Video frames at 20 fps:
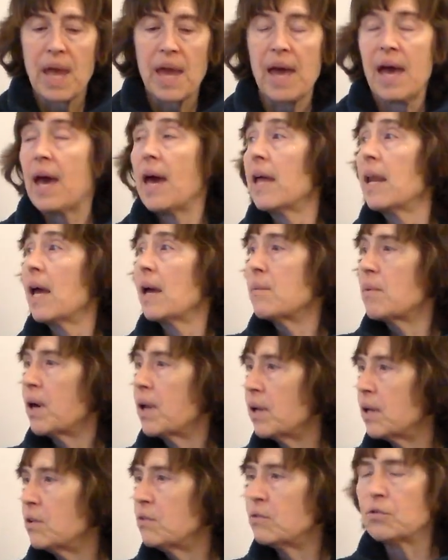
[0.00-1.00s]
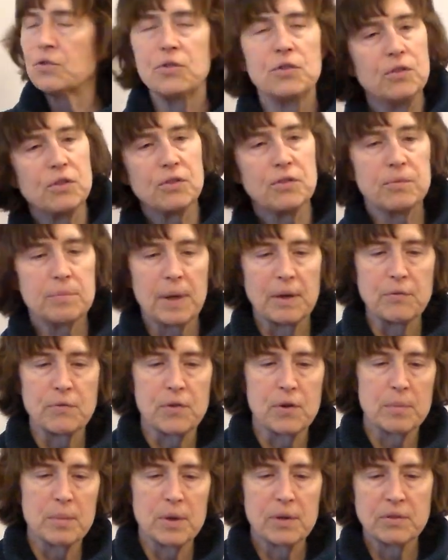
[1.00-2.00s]
And I want to introduce my
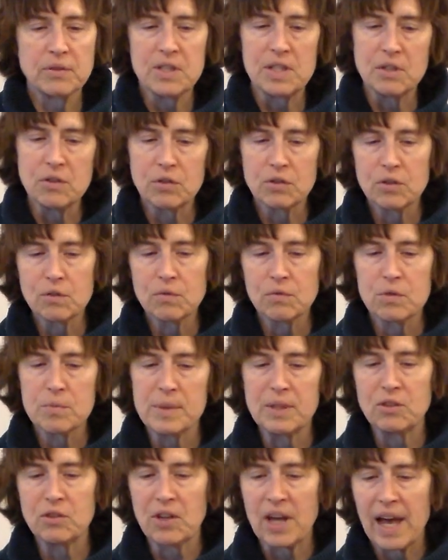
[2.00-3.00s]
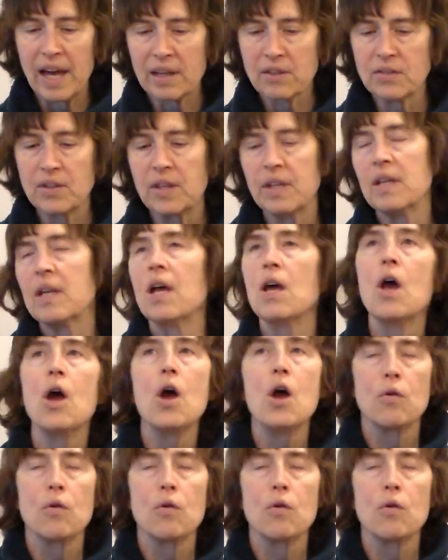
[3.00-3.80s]
former teacher, Reuben Jackson.